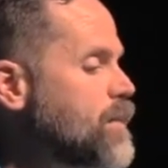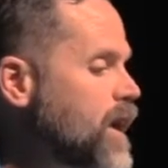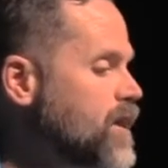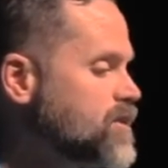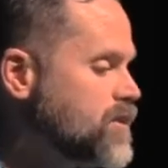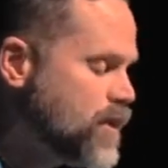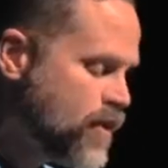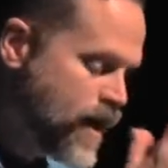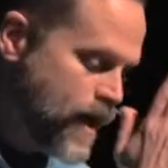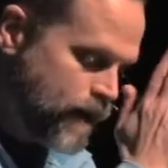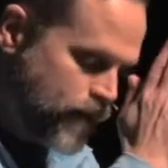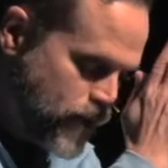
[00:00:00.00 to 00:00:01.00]
But I also know
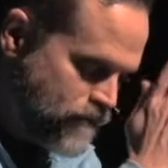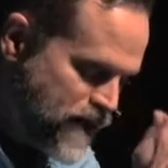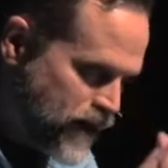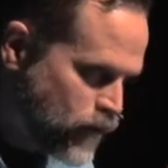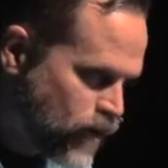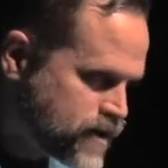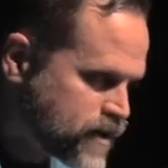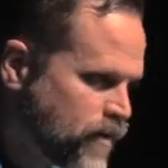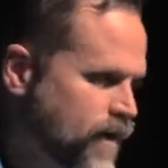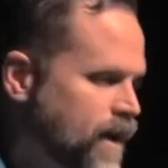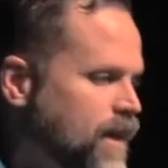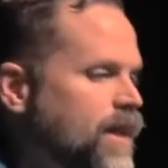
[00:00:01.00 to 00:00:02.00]
that no matter what's
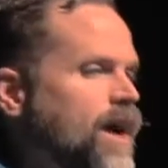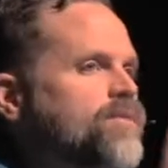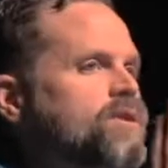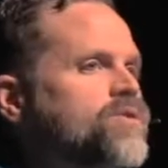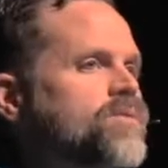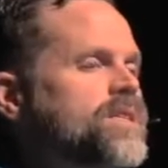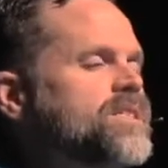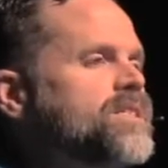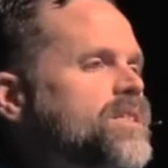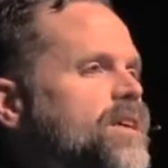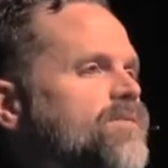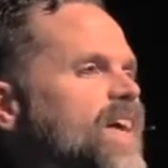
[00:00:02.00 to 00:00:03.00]
going on in life, there's
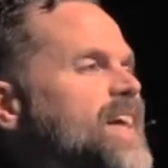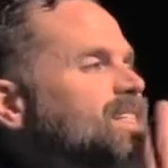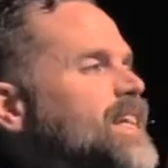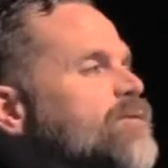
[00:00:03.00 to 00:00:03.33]
reason to give thanks.